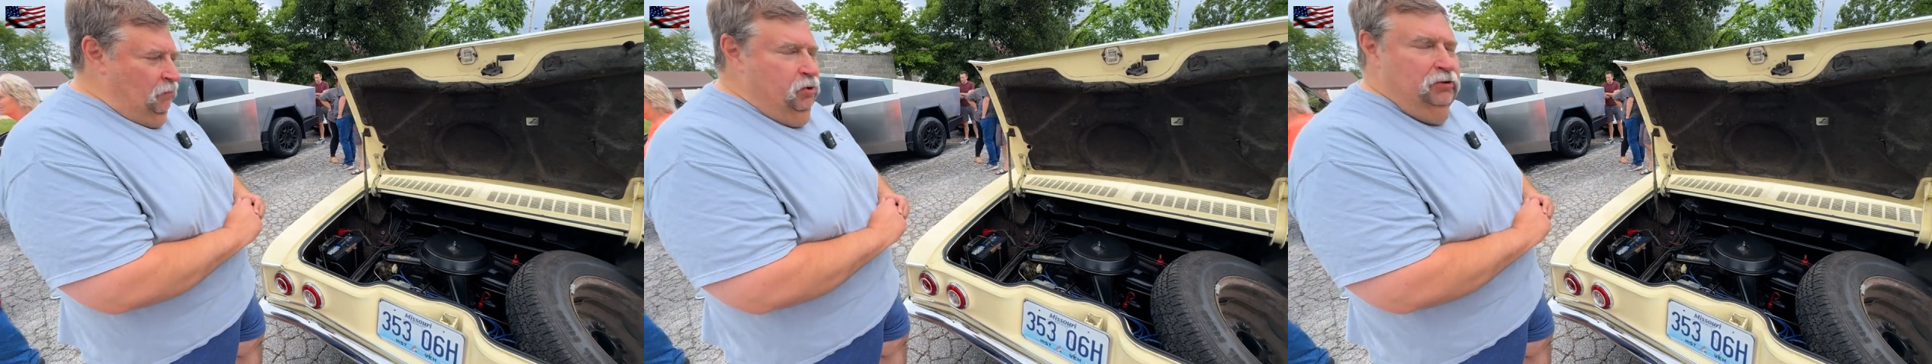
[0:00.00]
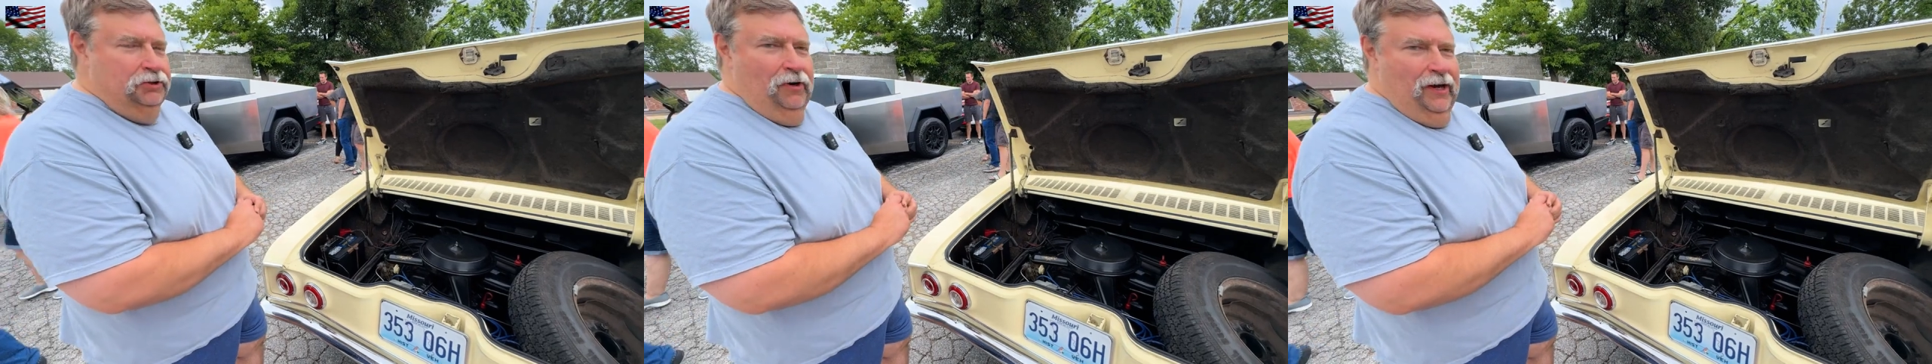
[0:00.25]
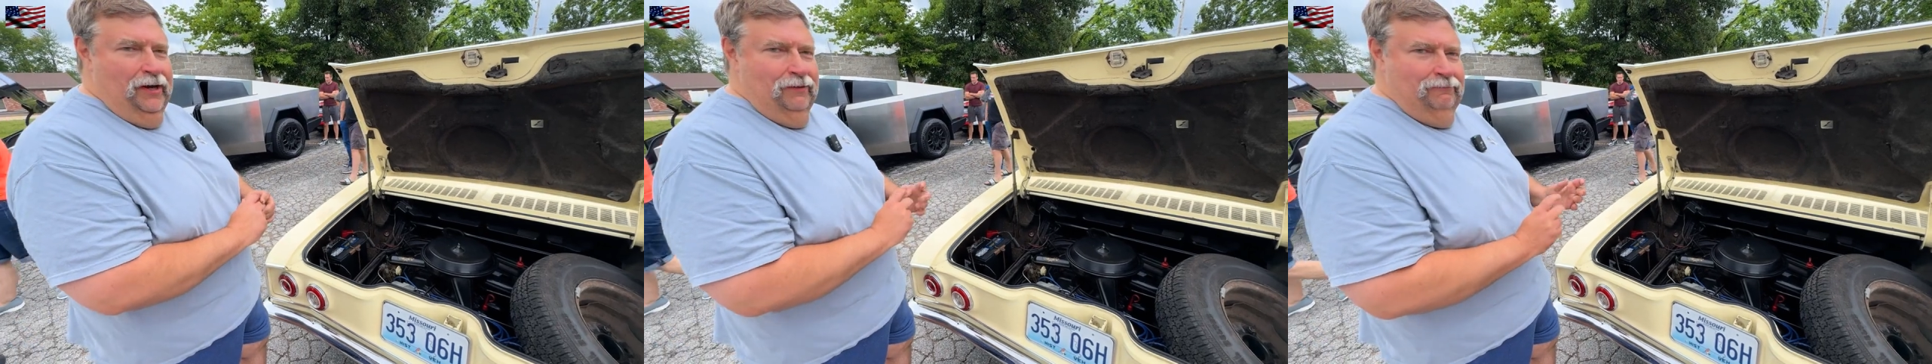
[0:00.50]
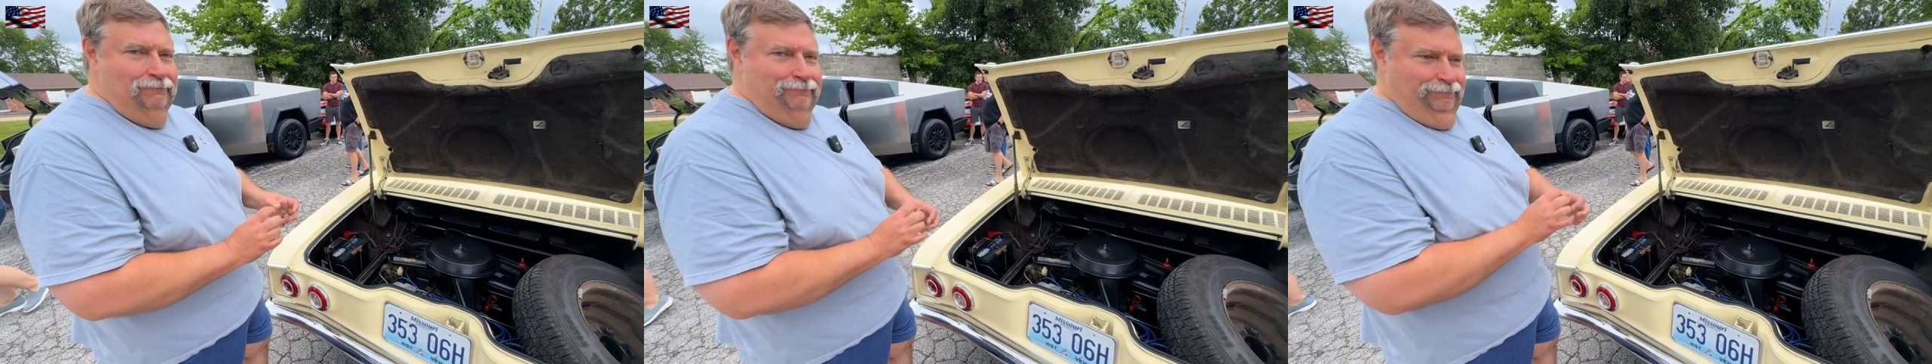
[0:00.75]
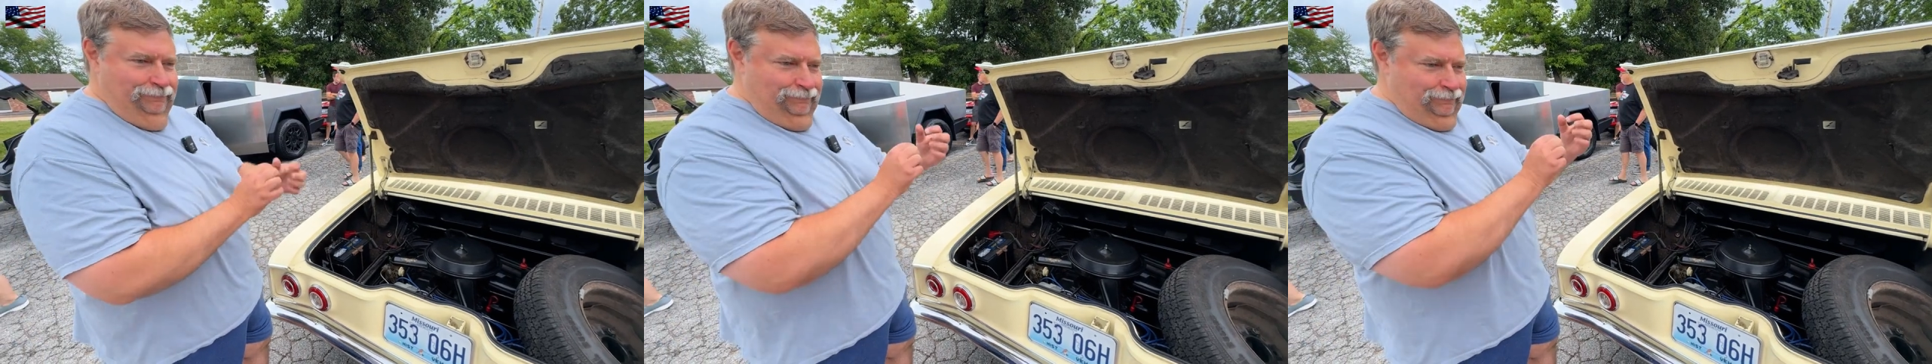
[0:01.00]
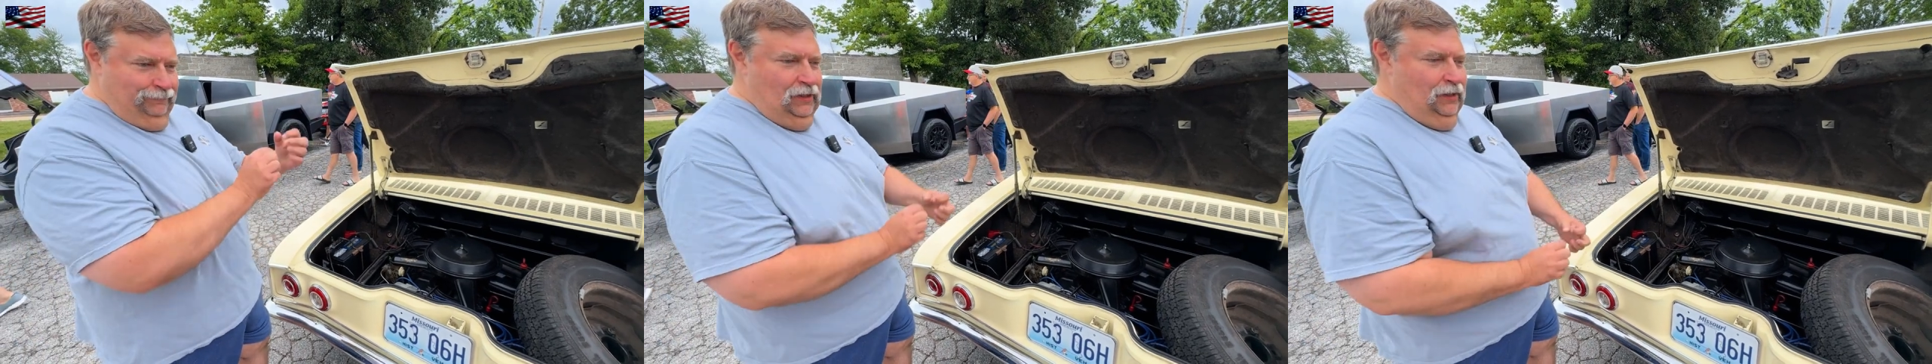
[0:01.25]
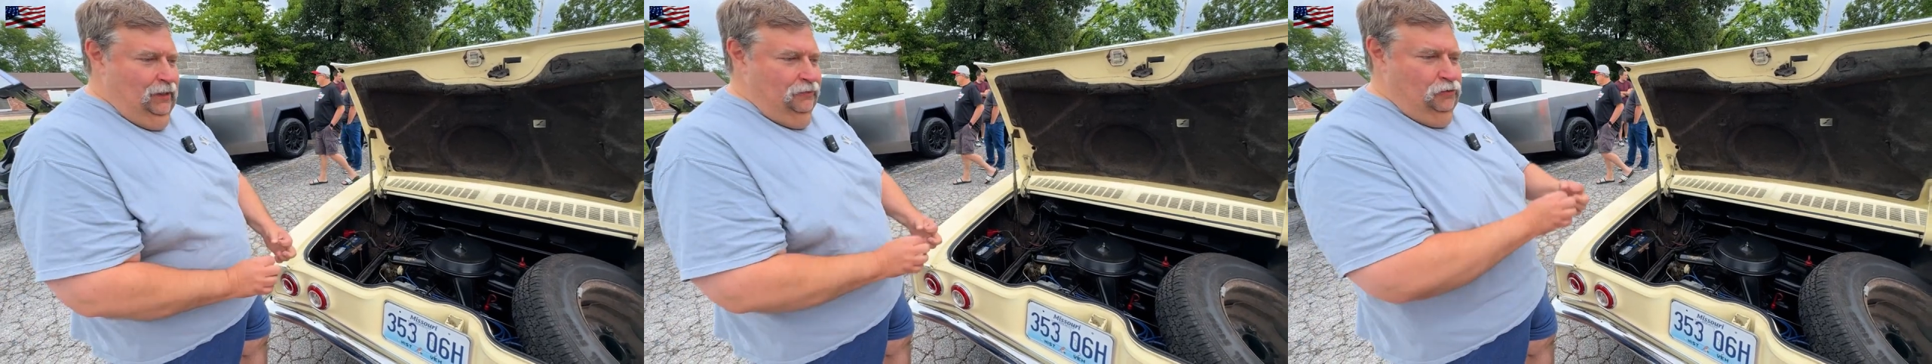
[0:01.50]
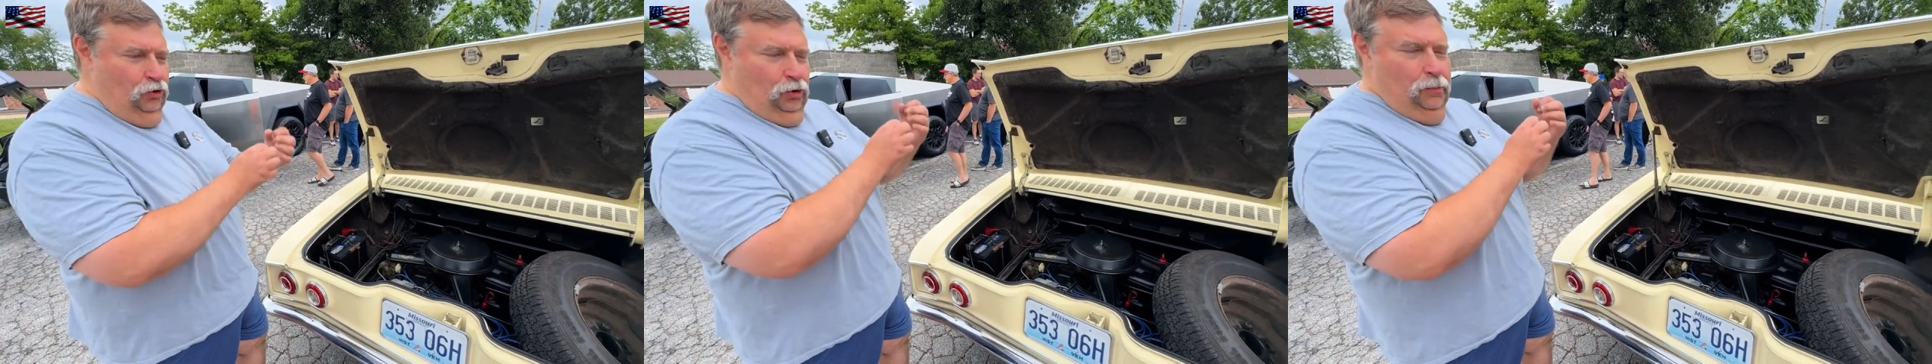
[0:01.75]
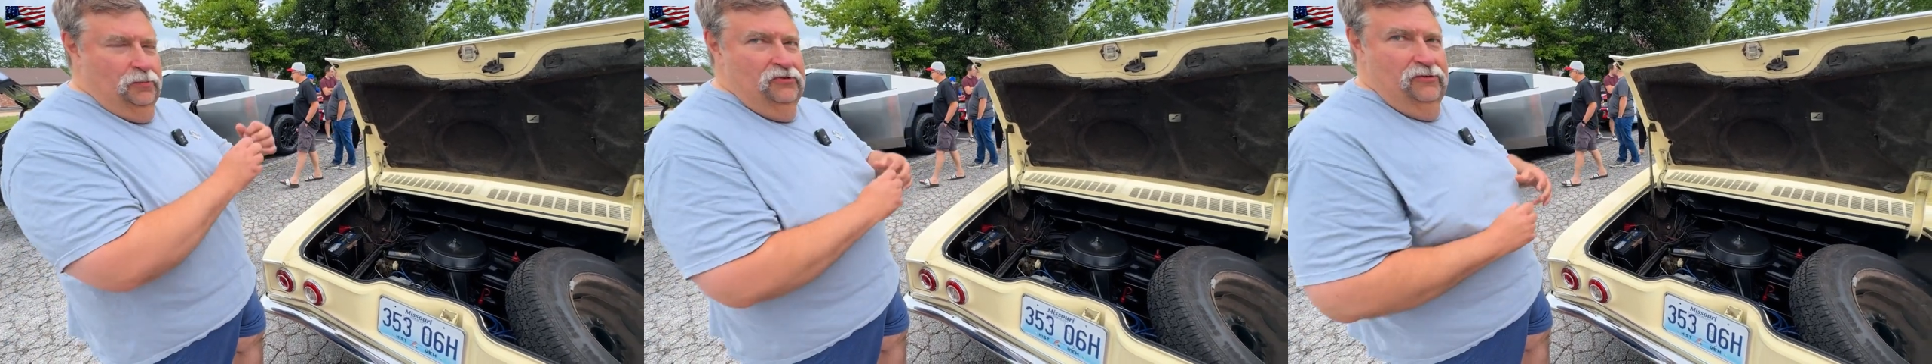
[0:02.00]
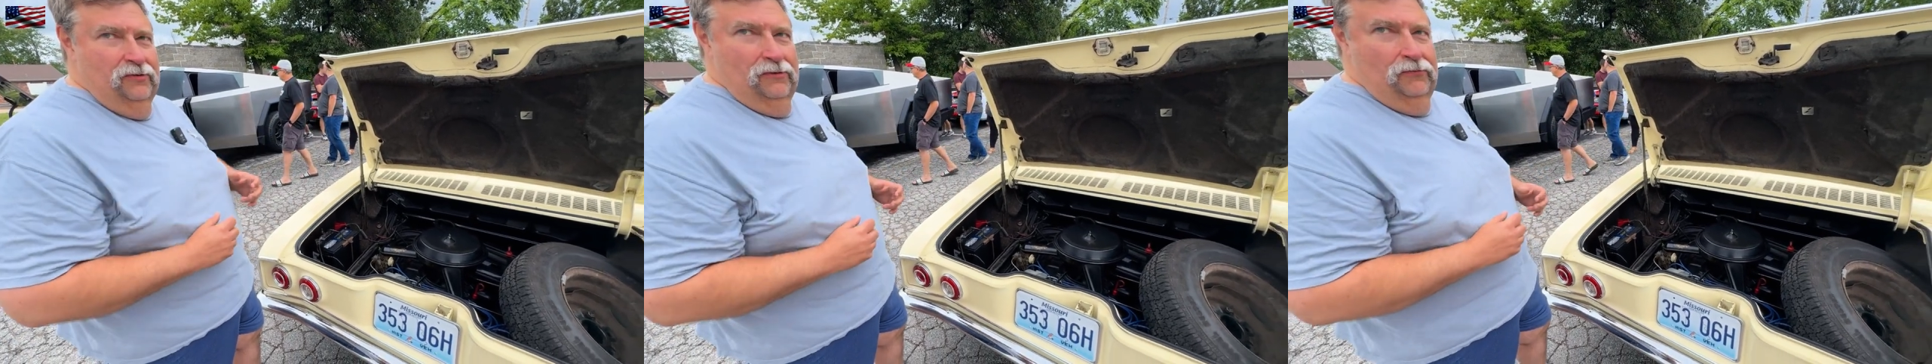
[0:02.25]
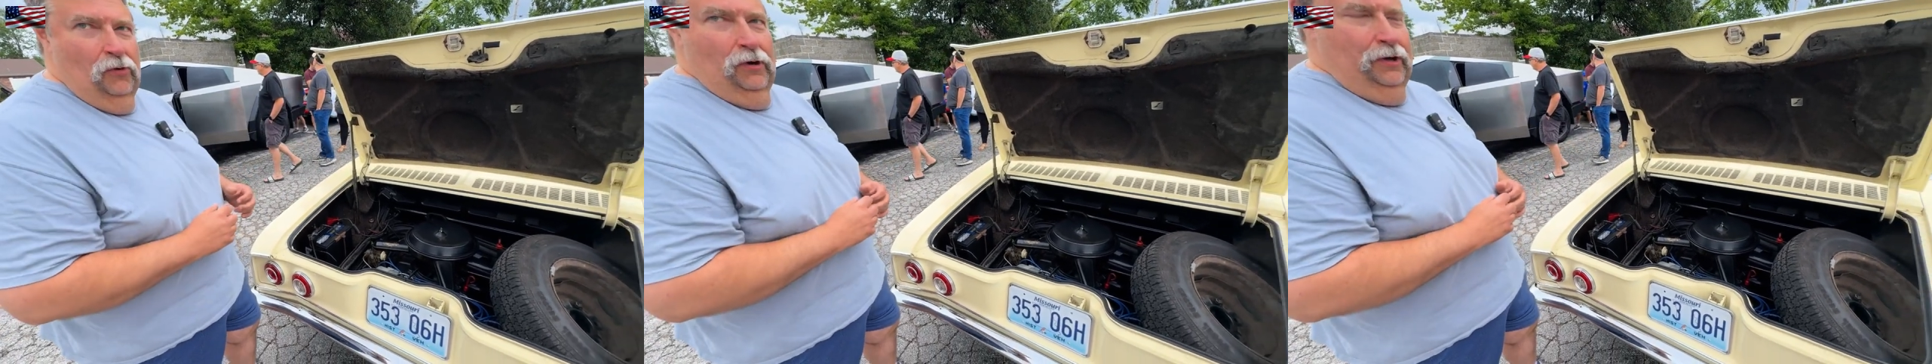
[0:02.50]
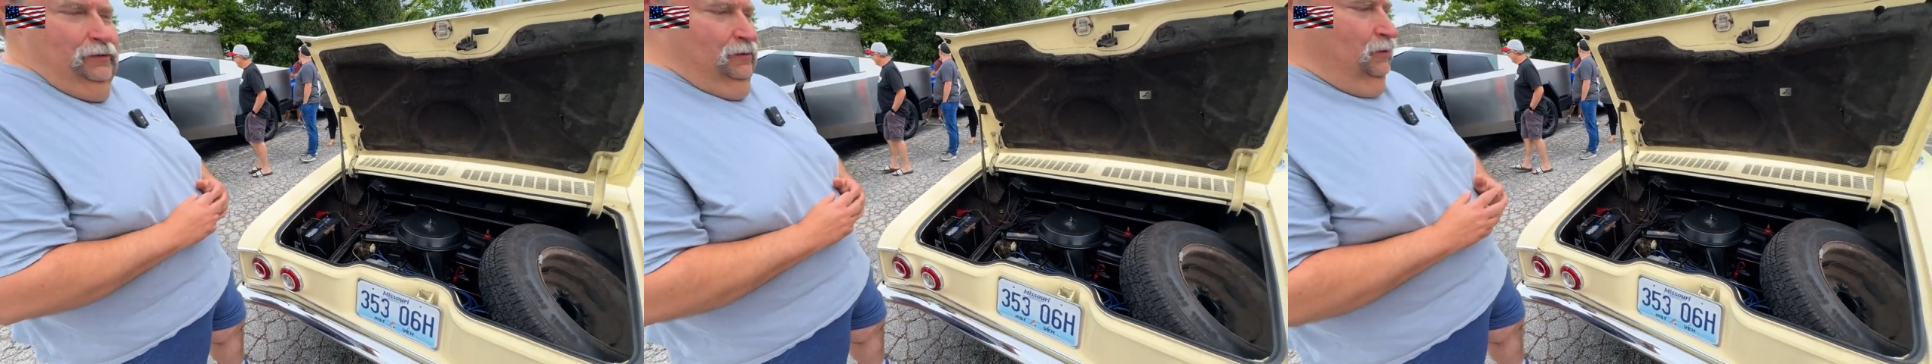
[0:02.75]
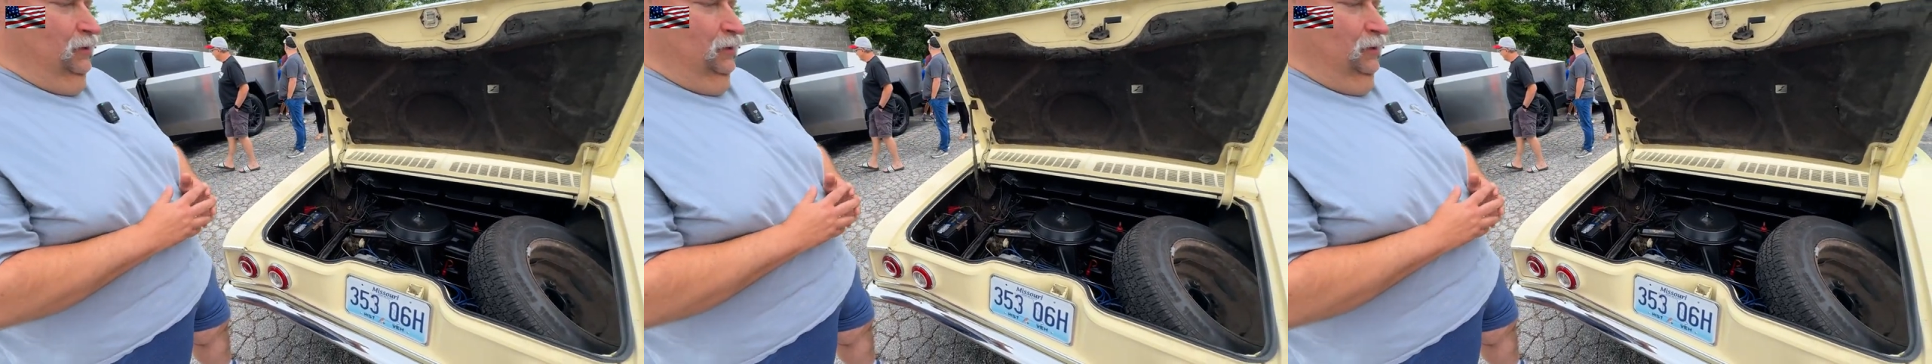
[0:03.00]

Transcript: push rod tubes for it.